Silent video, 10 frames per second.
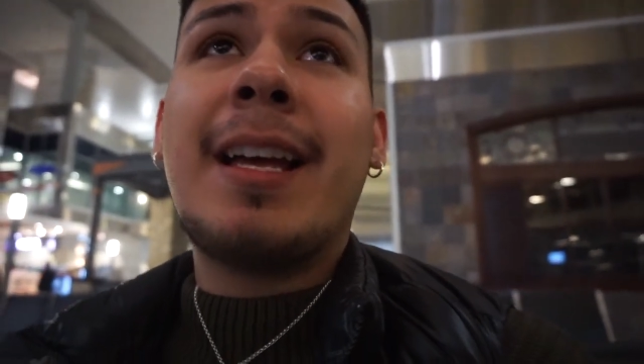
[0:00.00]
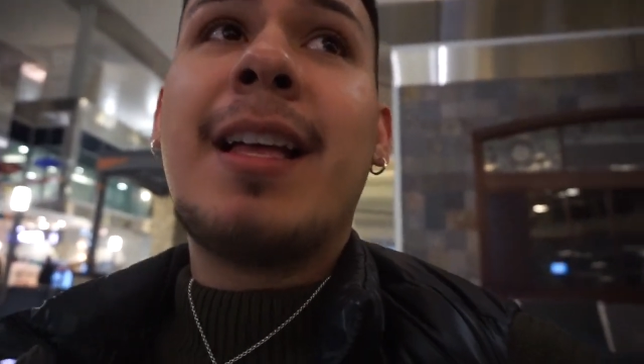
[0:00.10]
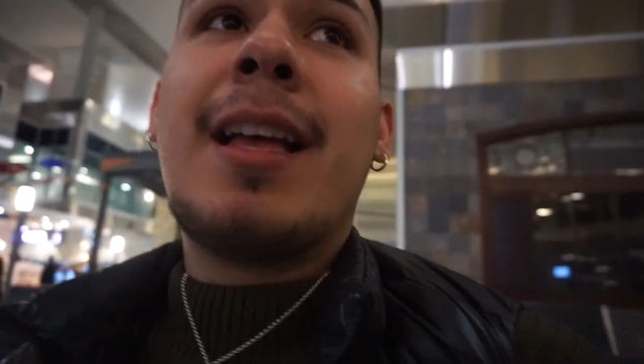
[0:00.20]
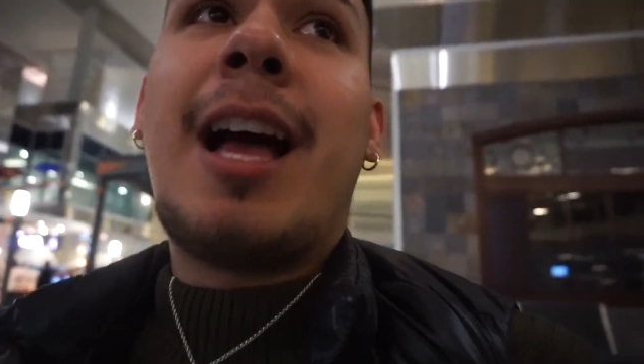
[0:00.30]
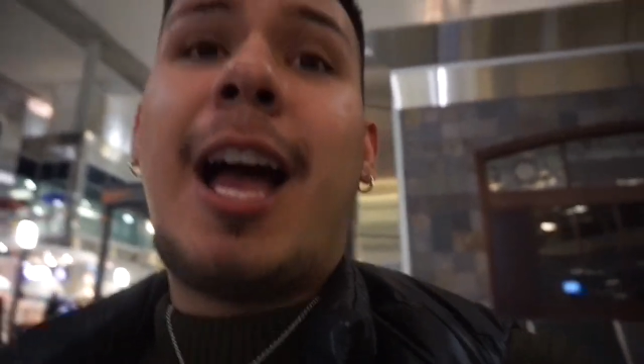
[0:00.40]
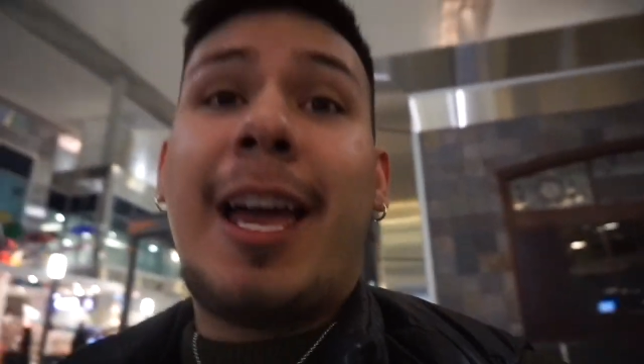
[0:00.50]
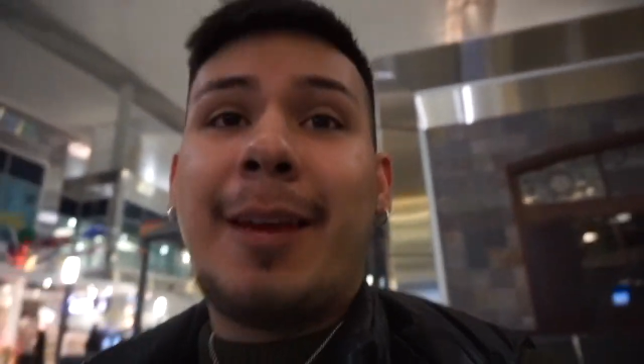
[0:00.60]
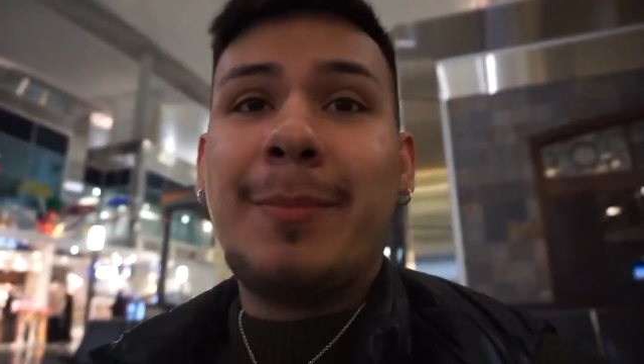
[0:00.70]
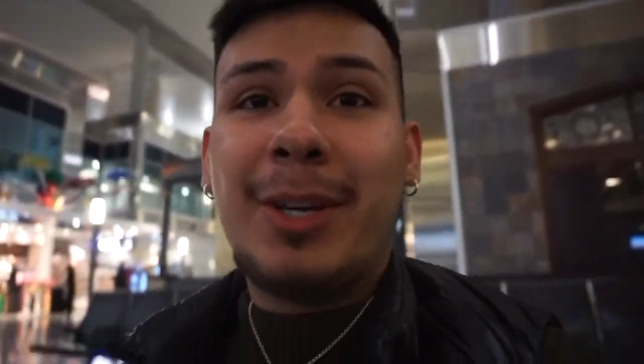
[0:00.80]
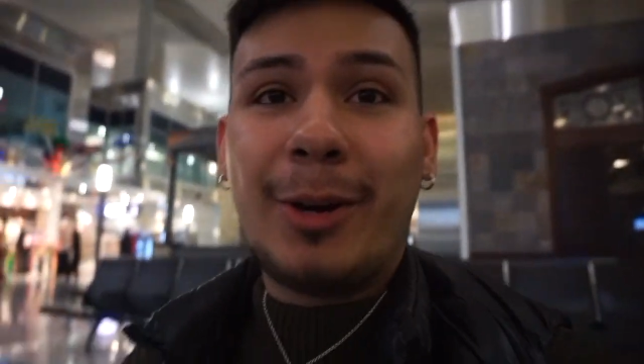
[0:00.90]
I
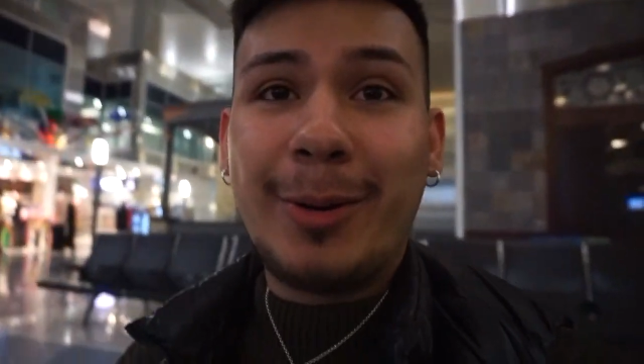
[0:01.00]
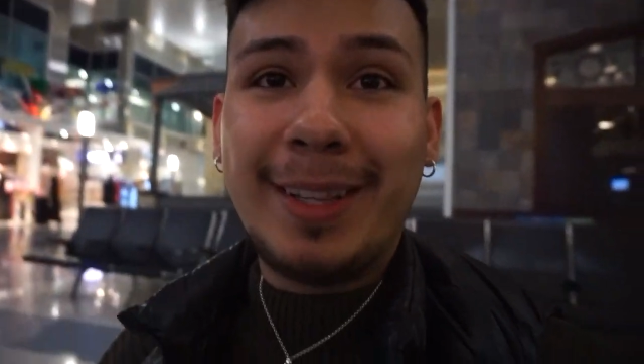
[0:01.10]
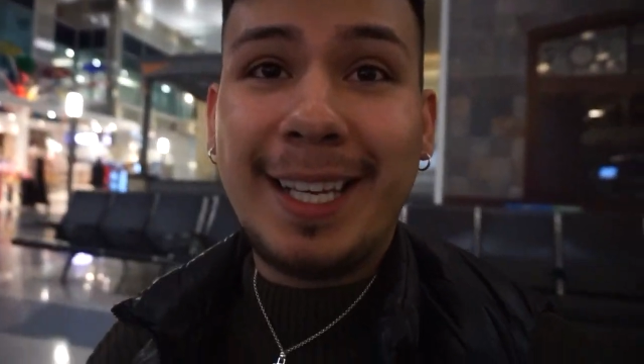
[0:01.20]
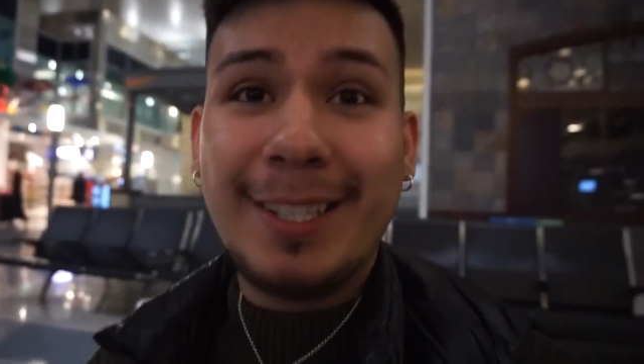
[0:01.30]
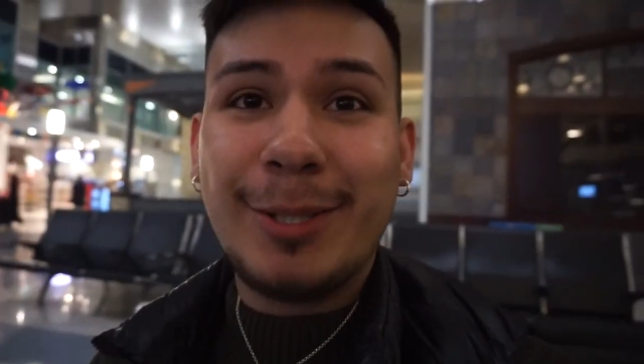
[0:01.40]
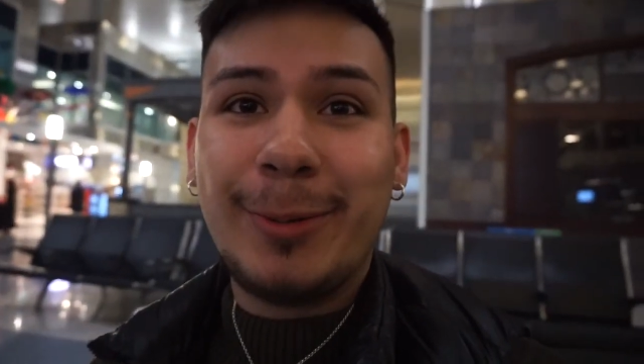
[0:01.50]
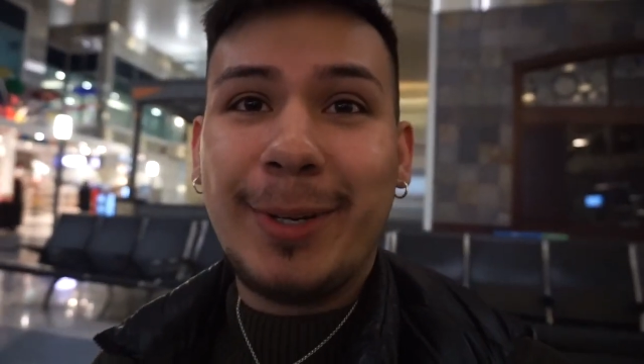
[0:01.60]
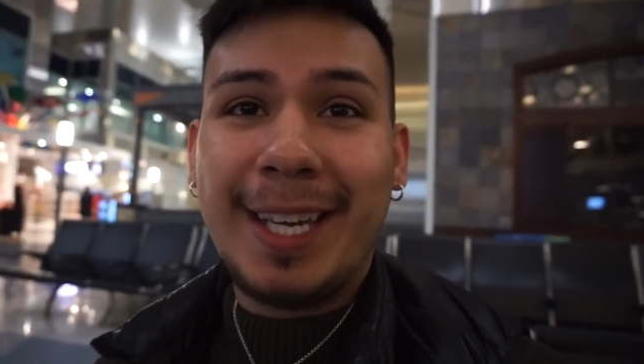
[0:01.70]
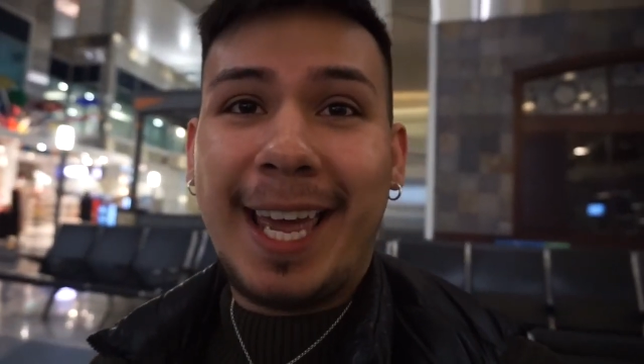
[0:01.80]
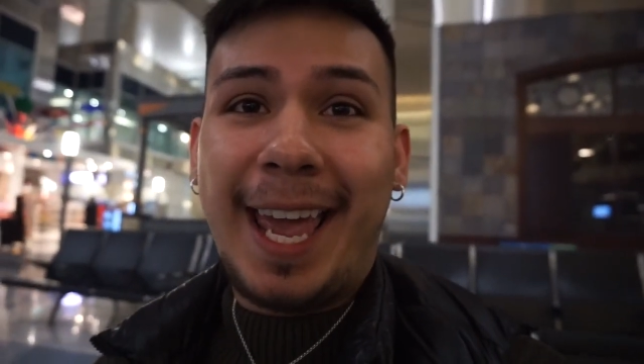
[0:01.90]
am currently
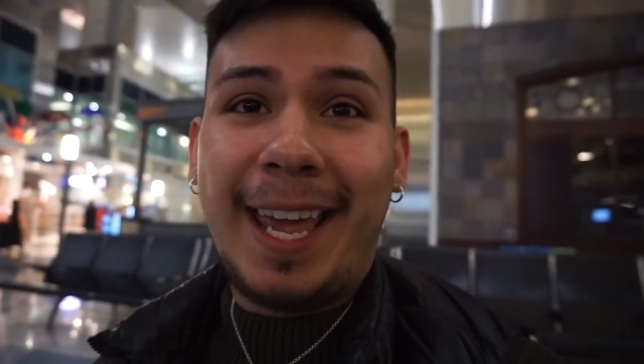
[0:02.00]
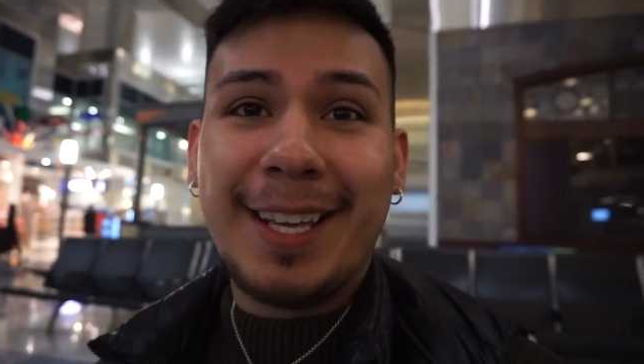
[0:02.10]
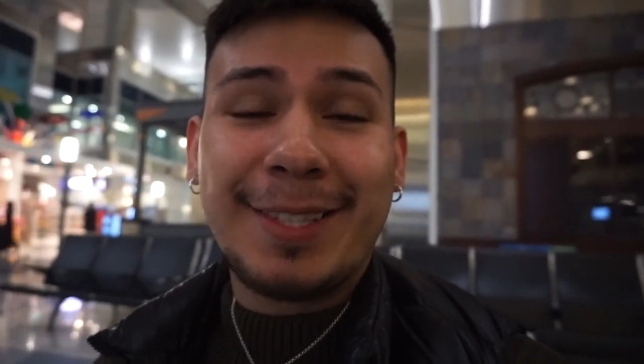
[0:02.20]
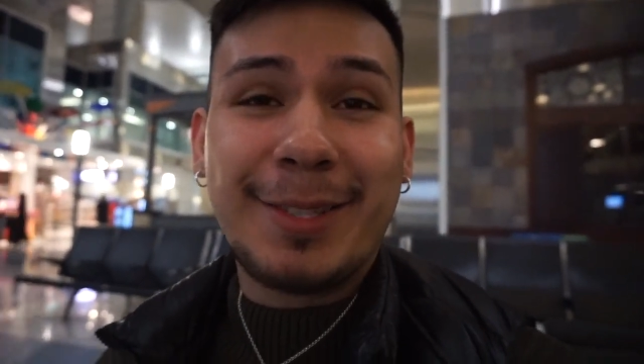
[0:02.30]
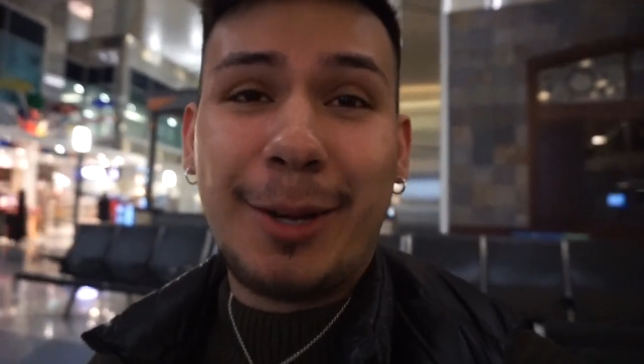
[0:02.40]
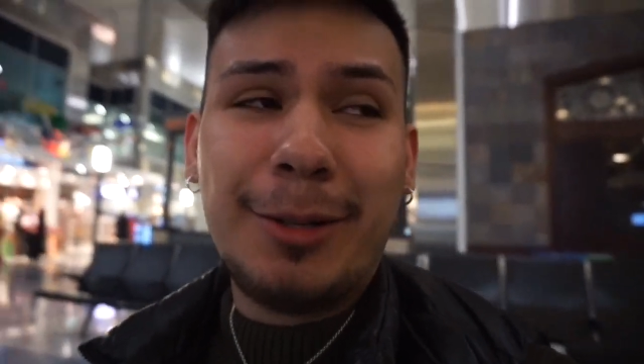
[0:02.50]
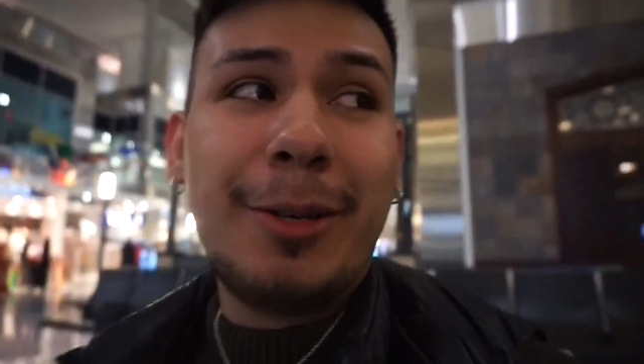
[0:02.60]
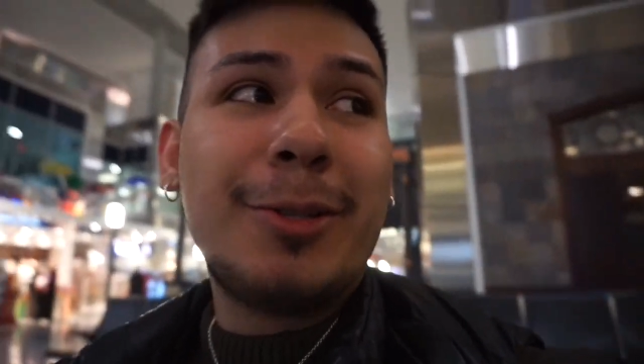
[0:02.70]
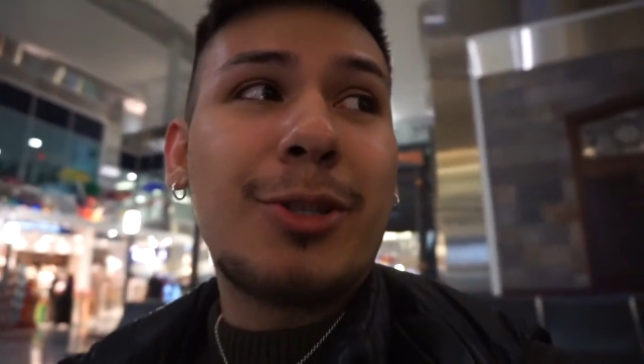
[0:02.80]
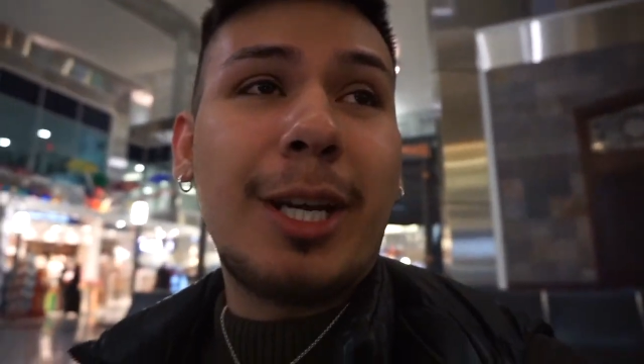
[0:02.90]
doing a
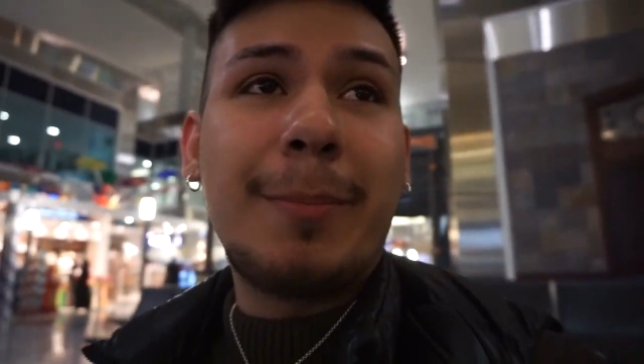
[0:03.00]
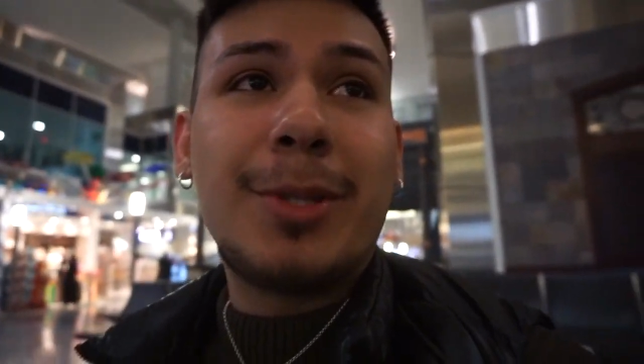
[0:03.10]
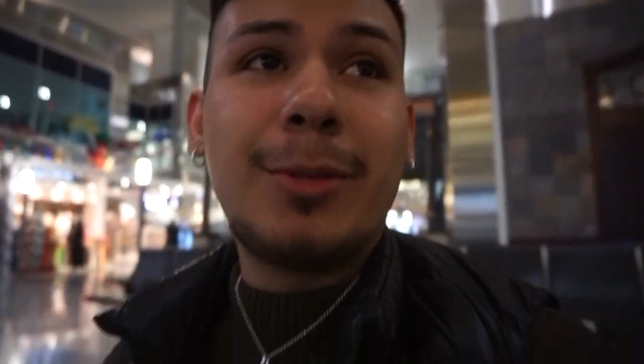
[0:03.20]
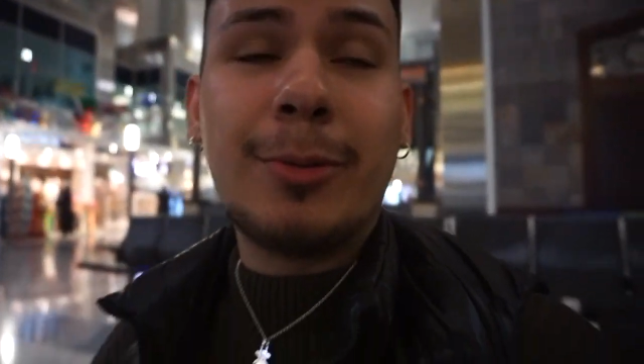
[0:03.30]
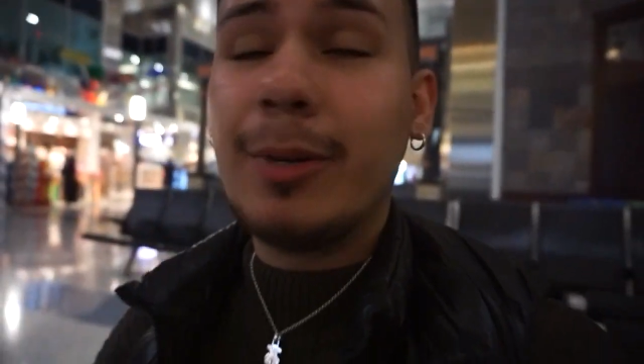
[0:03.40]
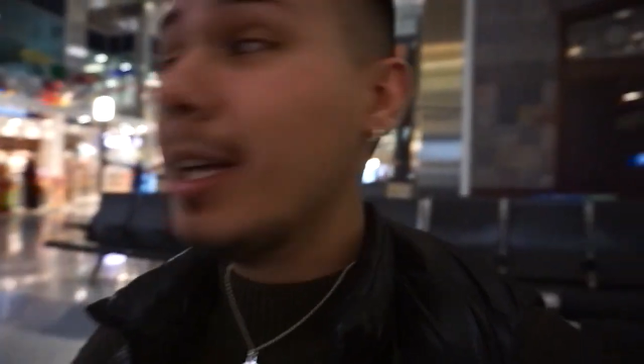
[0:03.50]
solo trip to